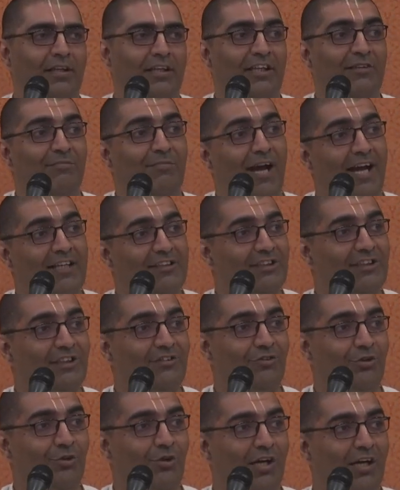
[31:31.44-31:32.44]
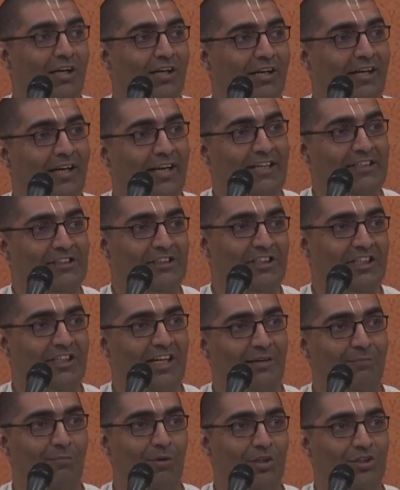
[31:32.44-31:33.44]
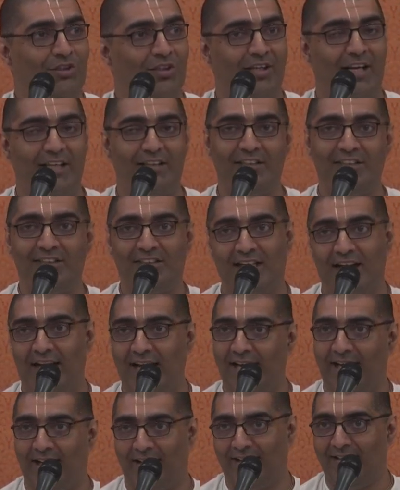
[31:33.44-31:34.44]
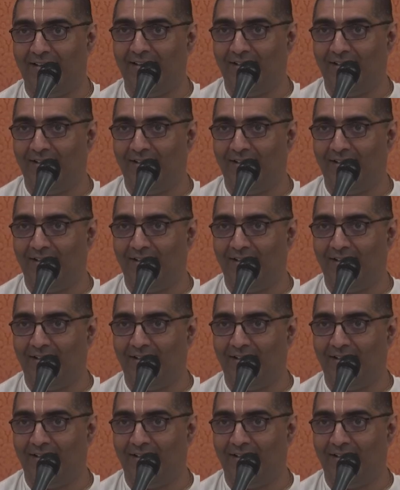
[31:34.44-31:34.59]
Imagine if you were raised in an atmosphere like this guy